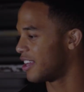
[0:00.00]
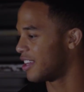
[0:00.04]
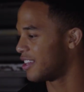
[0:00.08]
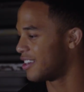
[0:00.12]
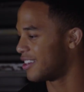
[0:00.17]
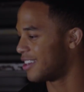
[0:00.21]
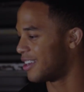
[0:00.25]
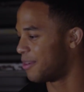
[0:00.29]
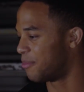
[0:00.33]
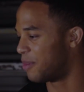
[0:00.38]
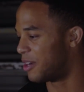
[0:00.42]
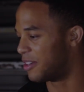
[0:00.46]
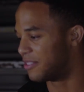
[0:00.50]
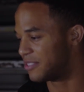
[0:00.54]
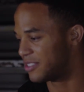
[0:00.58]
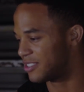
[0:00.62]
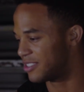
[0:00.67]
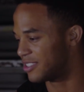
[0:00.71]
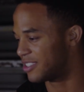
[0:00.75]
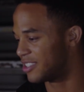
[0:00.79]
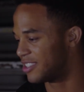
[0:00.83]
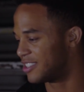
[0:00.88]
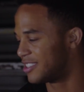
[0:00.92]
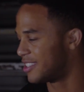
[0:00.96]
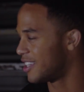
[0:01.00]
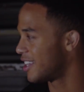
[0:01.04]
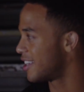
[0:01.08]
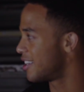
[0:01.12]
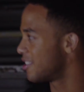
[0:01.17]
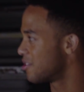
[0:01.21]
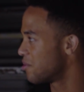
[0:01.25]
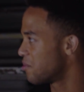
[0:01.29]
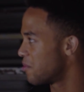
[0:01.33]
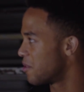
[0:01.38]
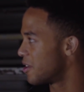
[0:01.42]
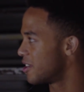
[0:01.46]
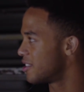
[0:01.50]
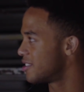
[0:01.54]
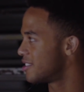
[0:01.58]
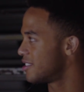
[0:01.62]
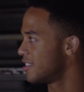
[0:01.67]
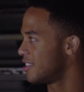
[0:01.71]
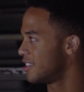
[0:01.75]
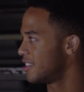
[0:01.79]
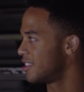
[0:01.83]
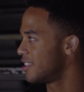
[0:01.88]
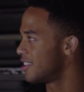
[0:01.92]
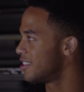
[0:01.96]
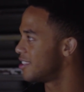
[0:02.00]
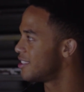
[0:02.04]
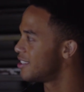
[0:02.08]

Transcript: and I'm obviously going to take his words in.